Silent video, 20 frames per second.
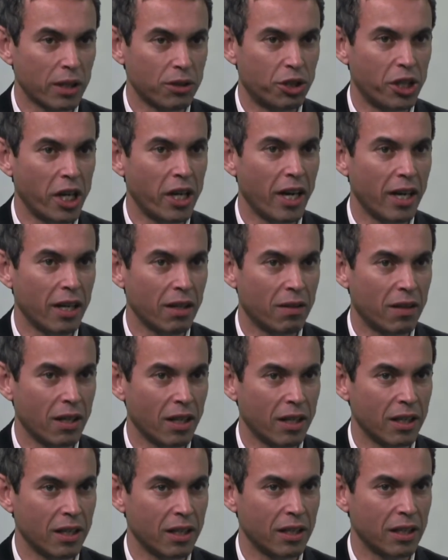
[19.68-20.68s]
she had
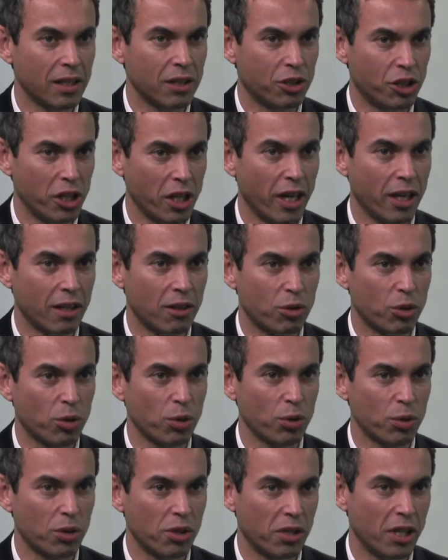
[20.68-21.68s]

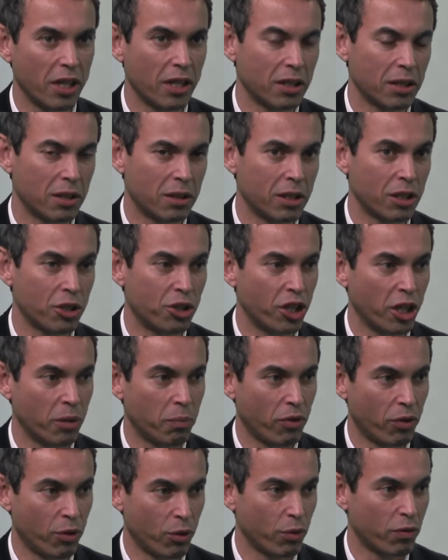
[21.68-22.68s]
to steer the ship
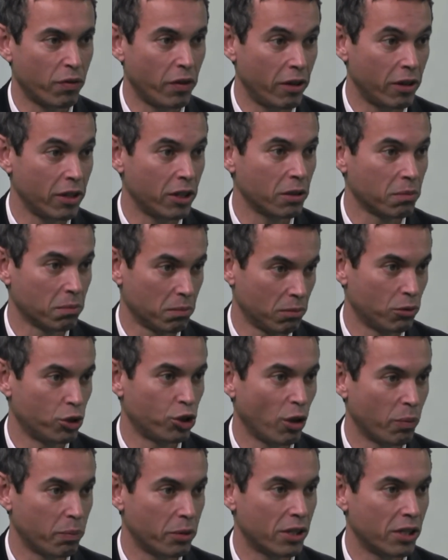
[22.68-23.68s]
through very
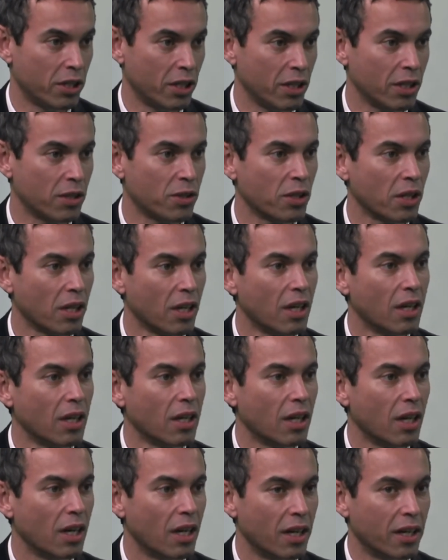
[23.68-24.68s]
choppy seas.
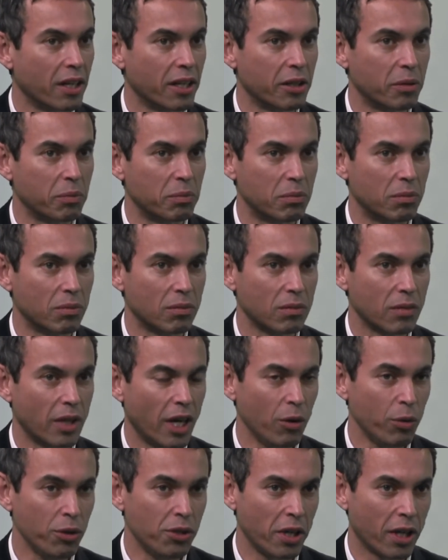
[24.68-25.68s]
I
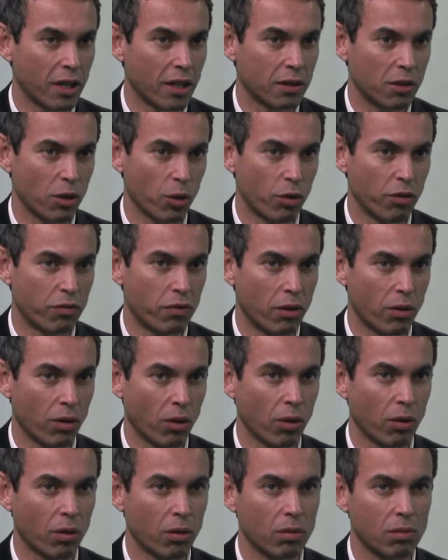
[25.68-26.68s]
would say that
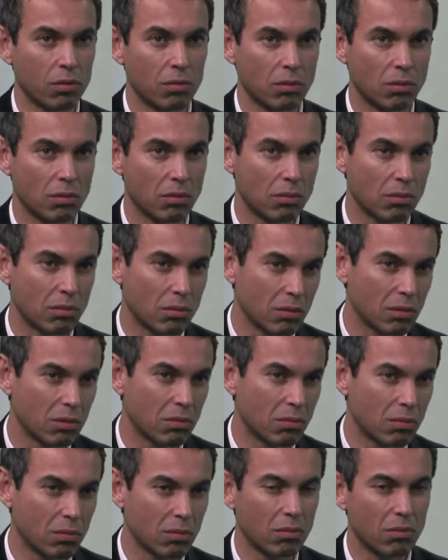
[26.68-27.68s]
overall,
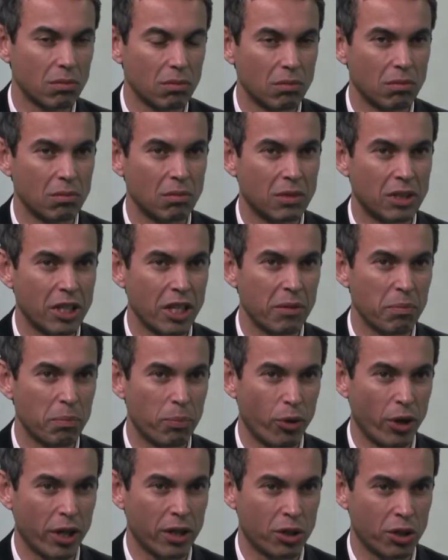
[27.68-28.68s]
the
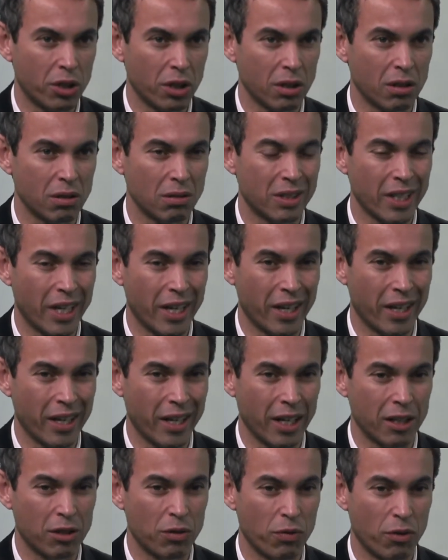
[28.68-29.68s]
impression that I
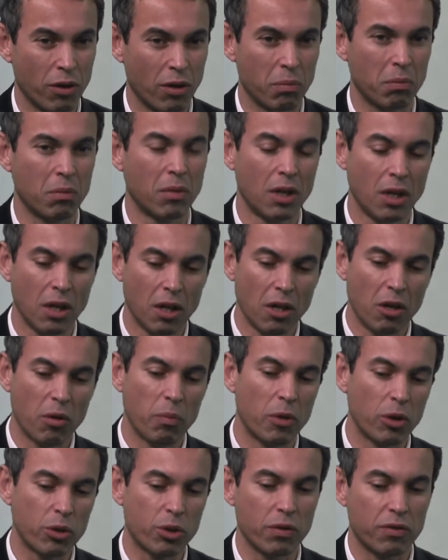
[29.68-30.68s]
get from
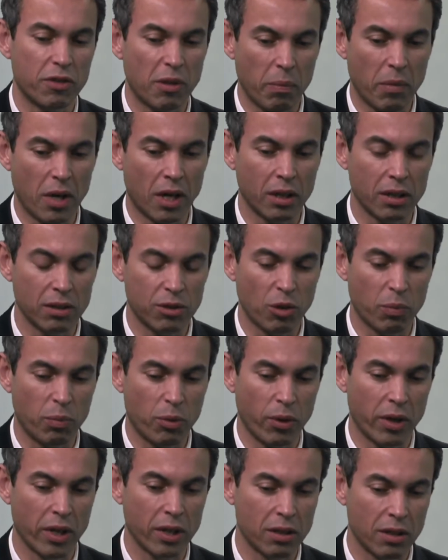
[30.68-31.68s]
most of the market
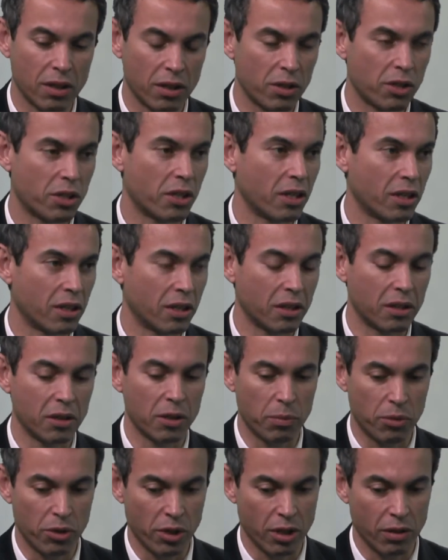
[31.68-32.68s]
operators,
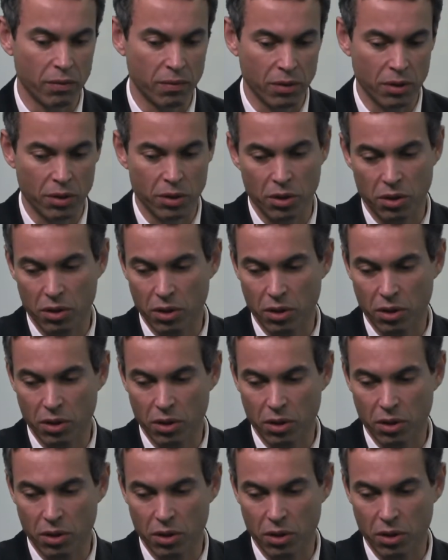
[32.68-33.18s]
observers,